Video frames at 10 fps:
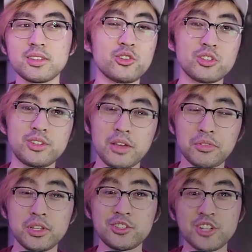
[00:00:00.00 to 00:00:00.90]
You should
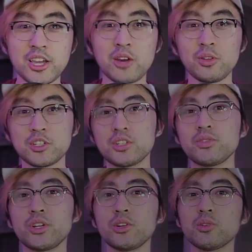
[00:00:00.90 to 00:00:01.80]
definitely check out Legend
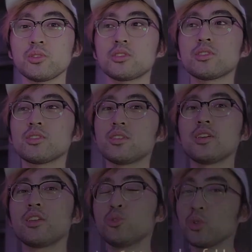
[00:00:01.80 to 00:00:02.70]
of Heroes.
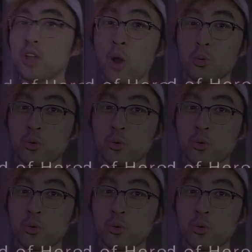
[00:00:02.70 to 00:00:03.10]
You will not